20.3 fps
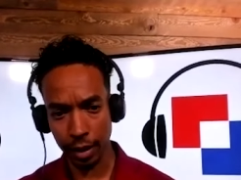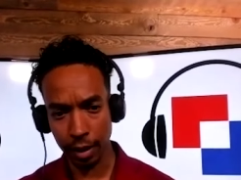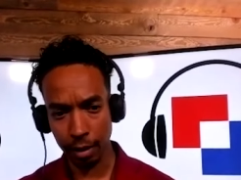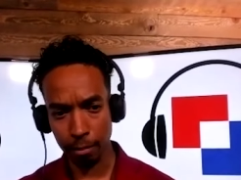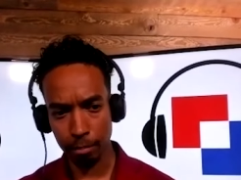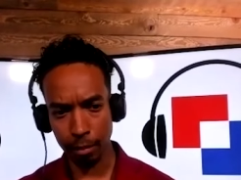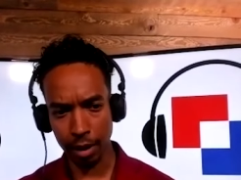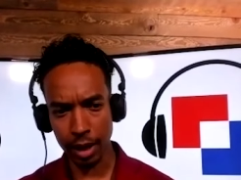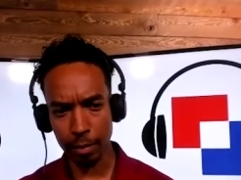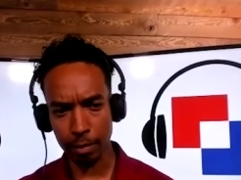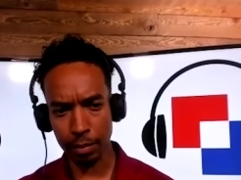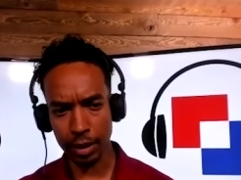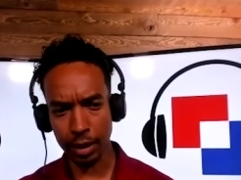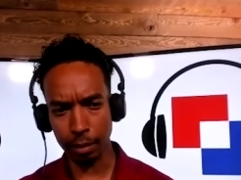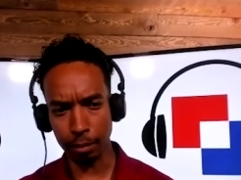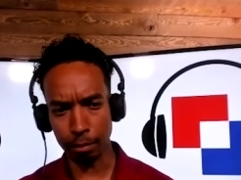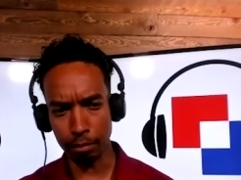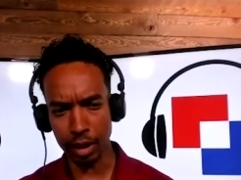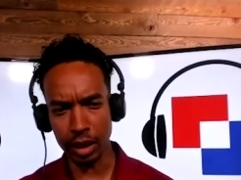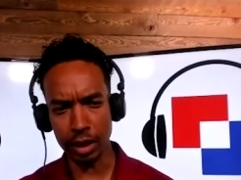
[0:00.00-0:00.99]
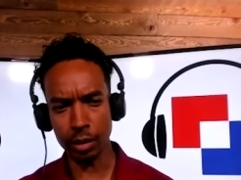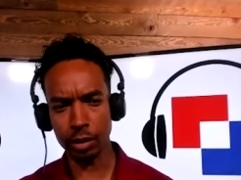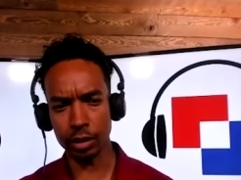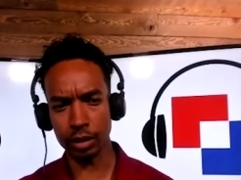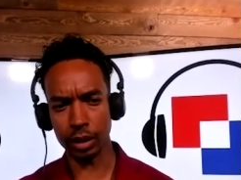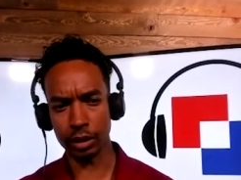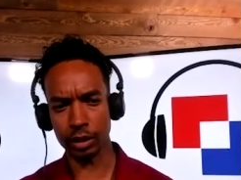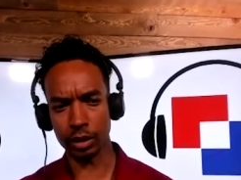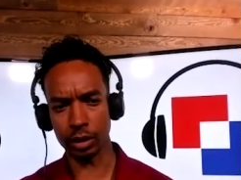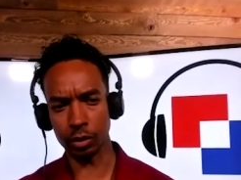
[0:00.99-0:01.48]
may be a mere
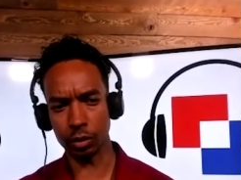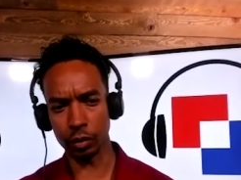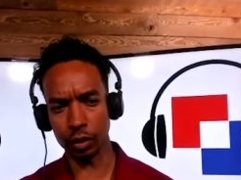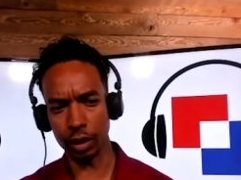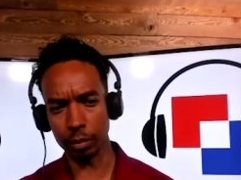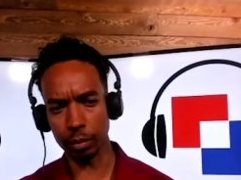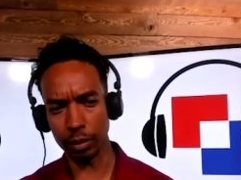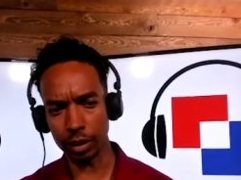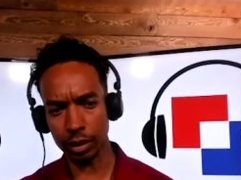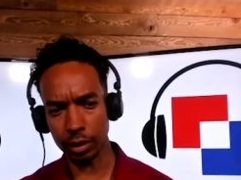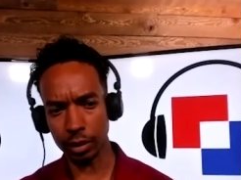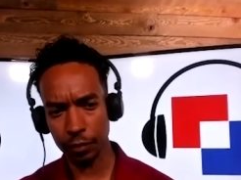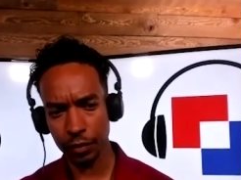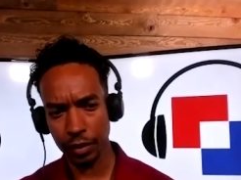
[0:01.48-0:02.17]
disagreement.